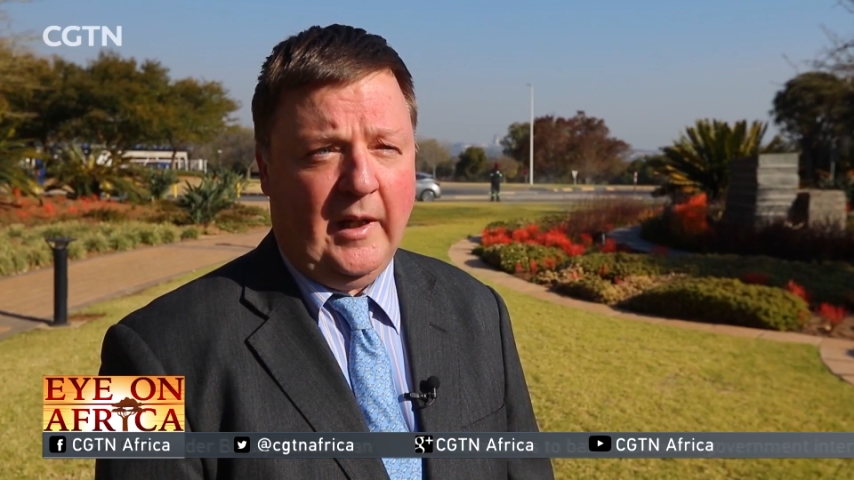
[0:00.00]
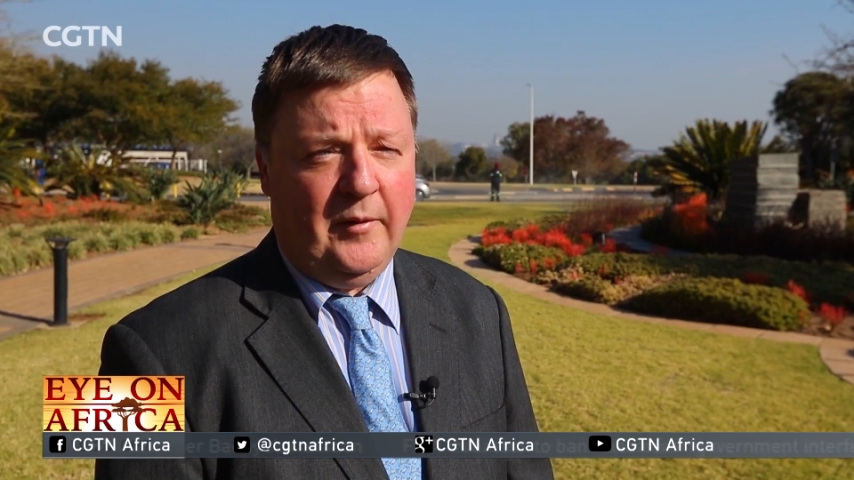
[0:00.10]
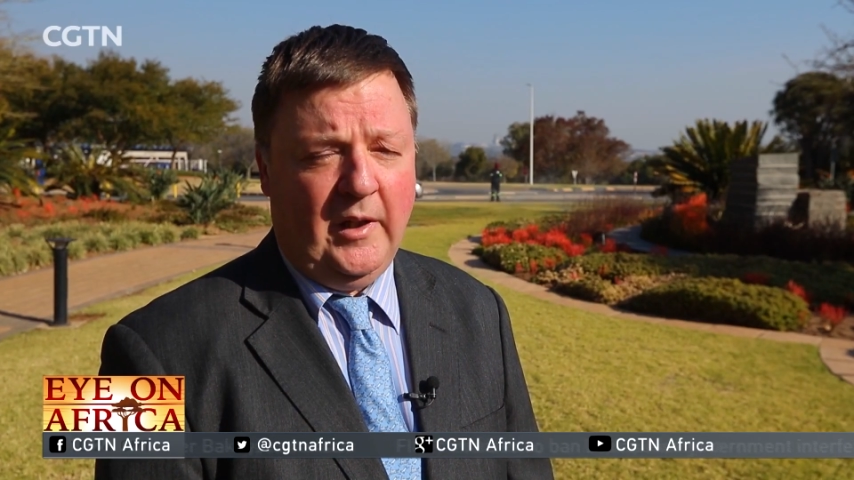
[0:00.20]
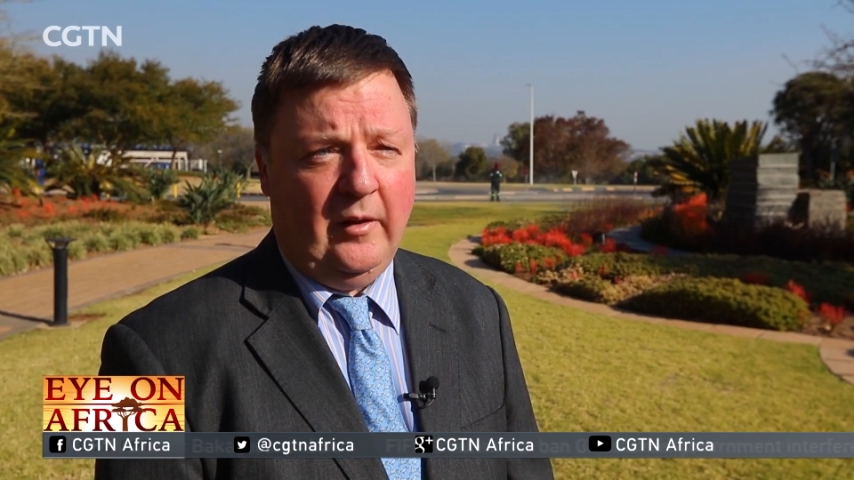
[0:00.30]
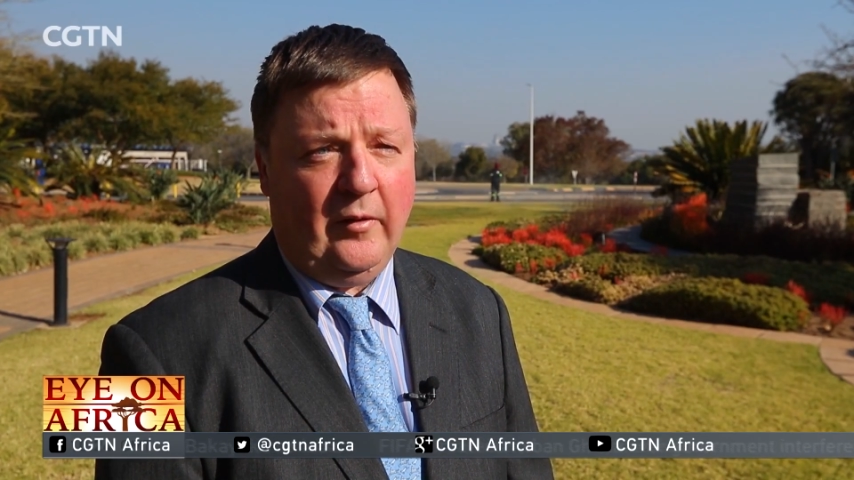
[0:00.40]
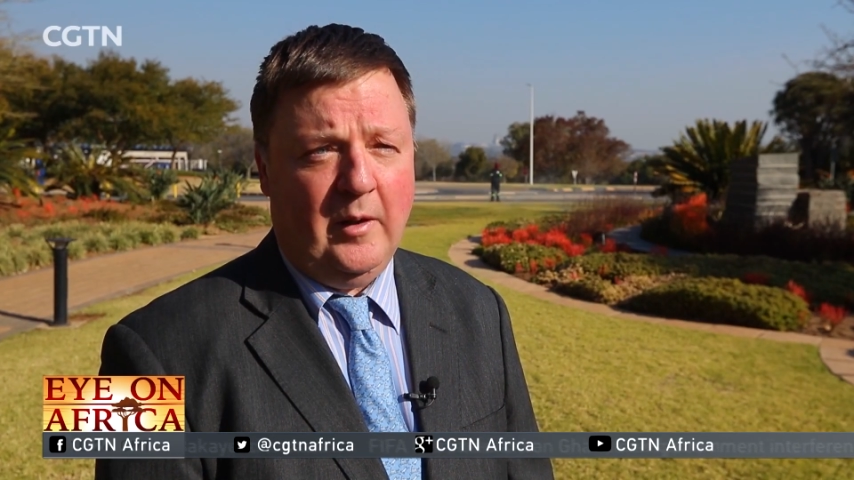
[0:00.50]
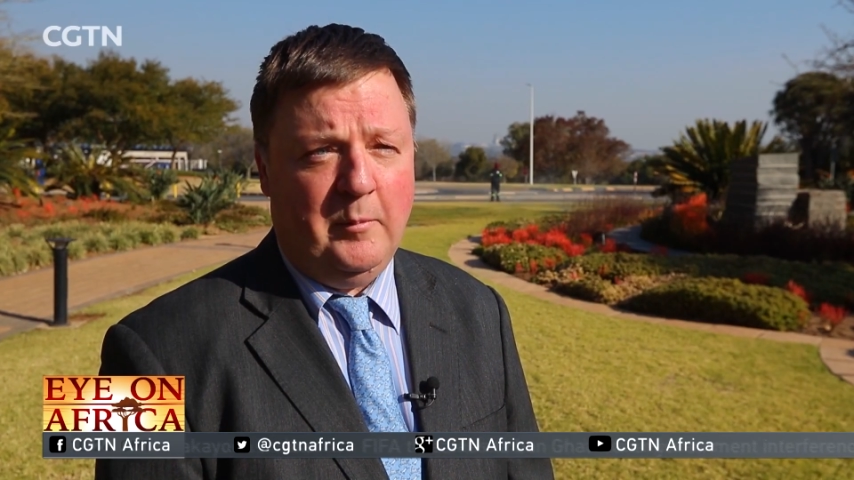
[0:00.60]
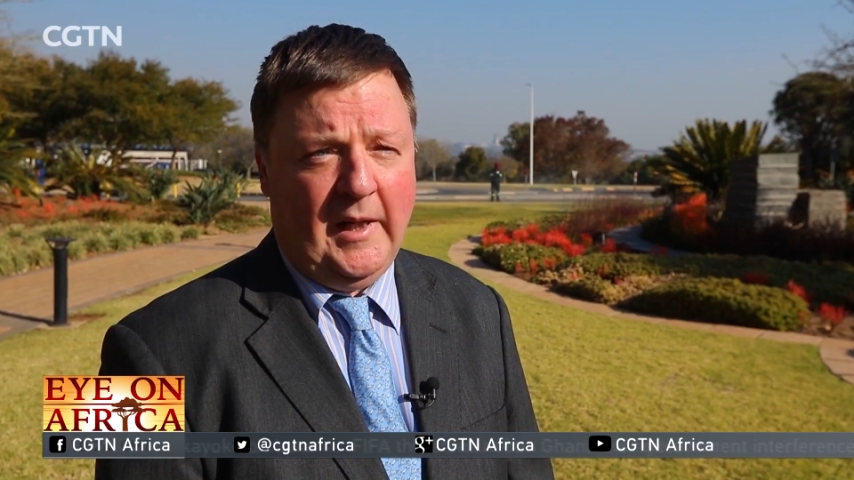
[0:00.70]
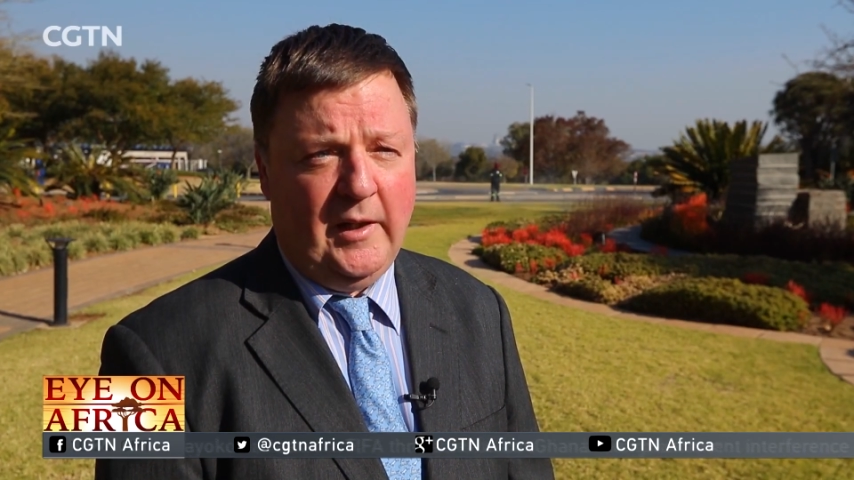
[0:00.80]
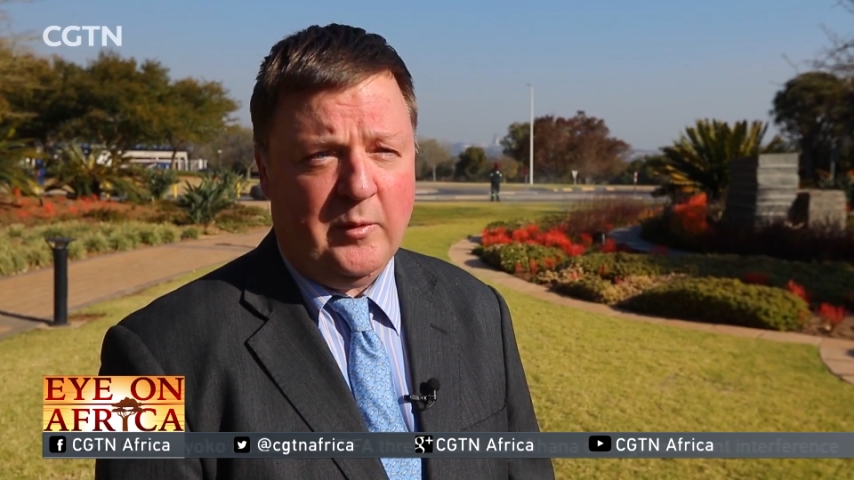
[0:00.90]
governance
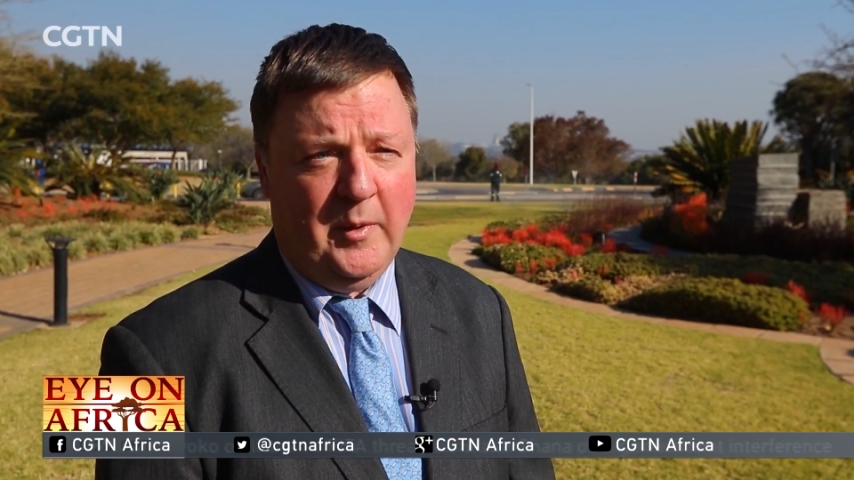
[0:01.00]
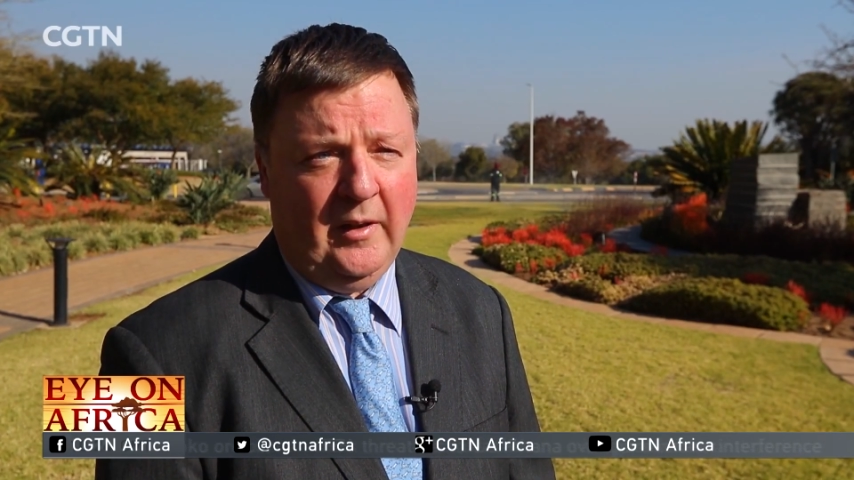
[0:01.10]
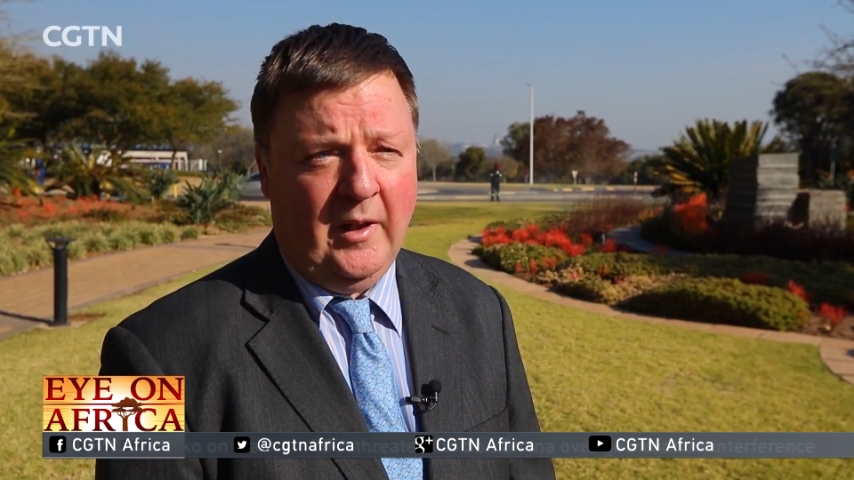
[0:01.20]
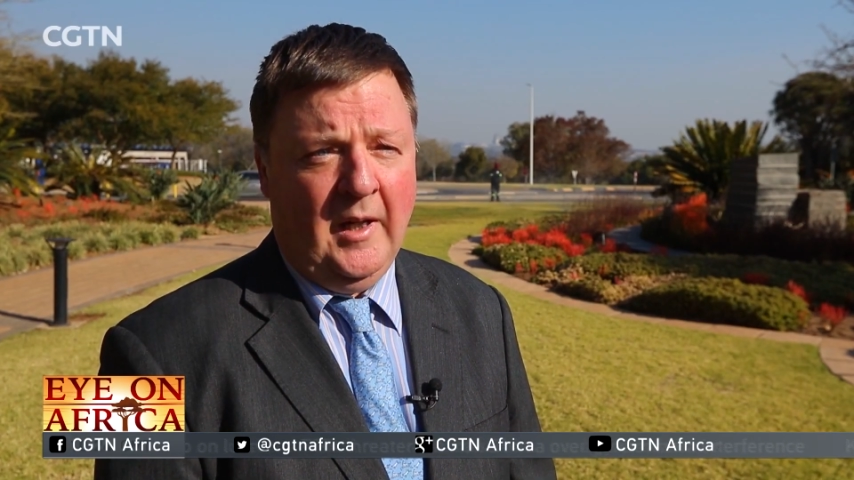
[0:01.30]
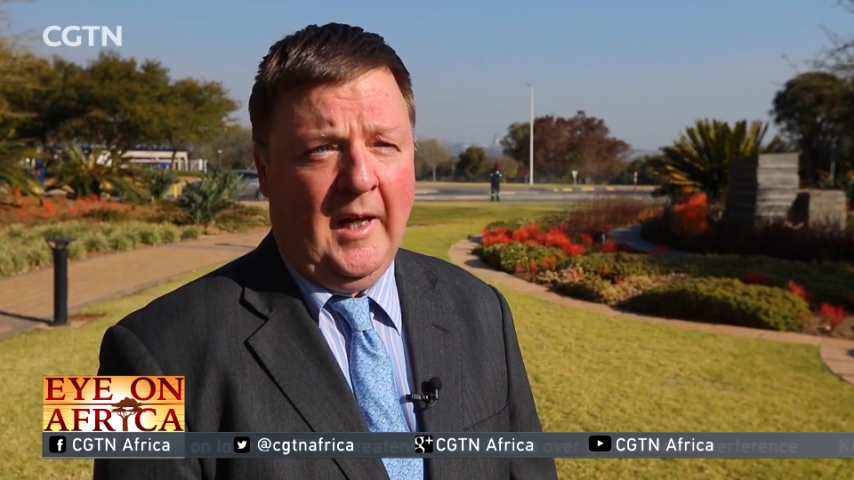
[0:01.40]
and management,